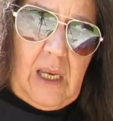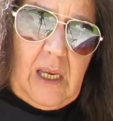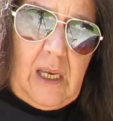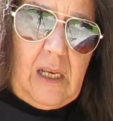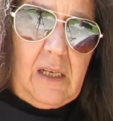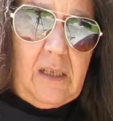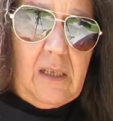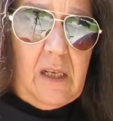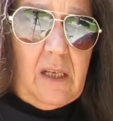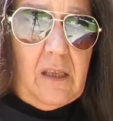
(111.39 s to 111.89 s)

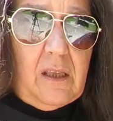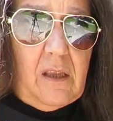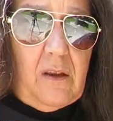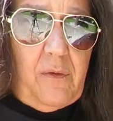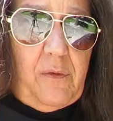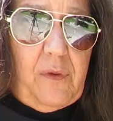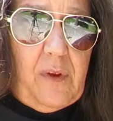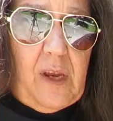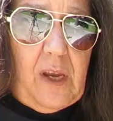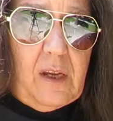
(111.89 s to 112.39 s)
Is it
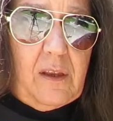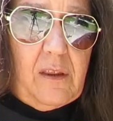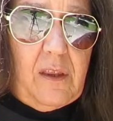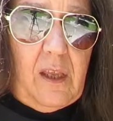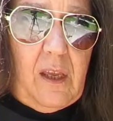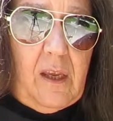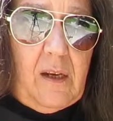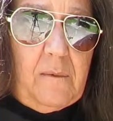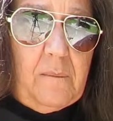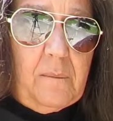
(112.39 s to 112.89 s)
the fact
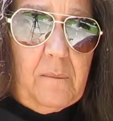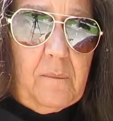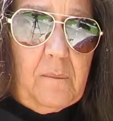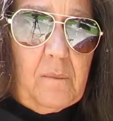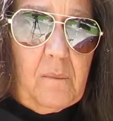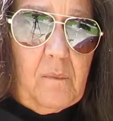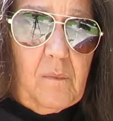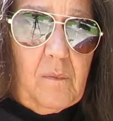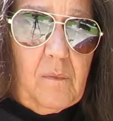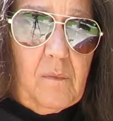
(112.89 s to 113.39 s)
that
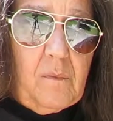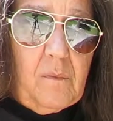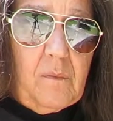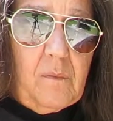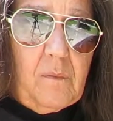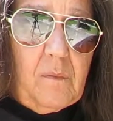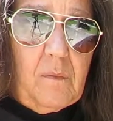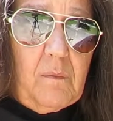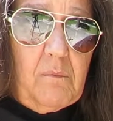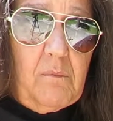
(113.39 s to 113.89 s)

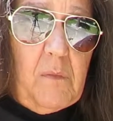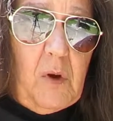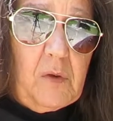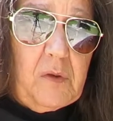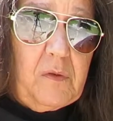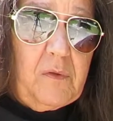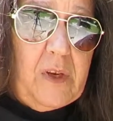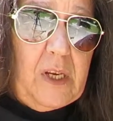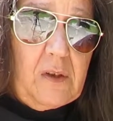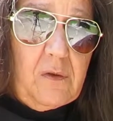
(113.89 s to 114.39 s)

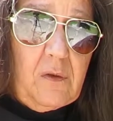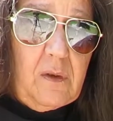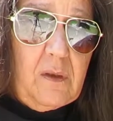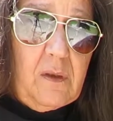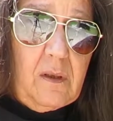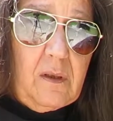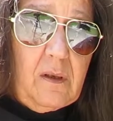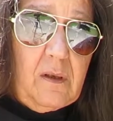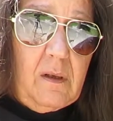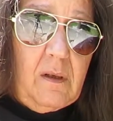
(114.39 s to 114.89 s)
most
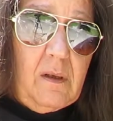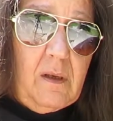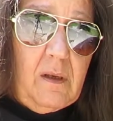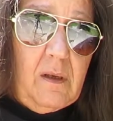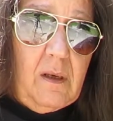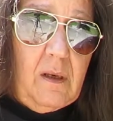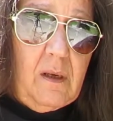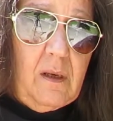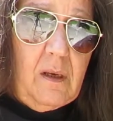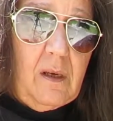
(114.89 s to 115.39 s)
veterans
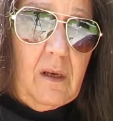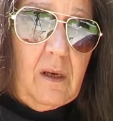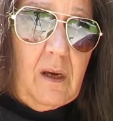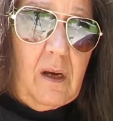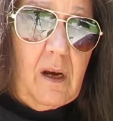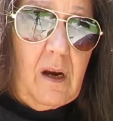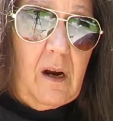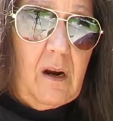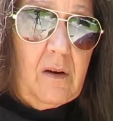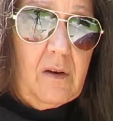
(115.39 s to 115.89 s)

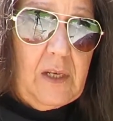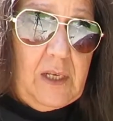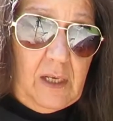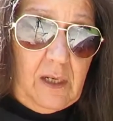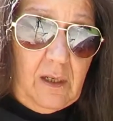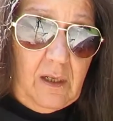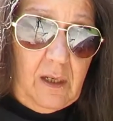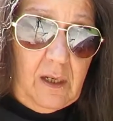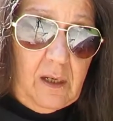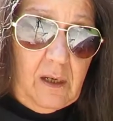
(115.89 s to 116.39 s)
are
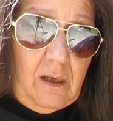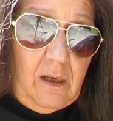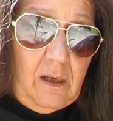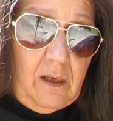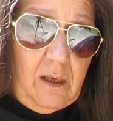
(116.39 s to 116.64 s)
healing?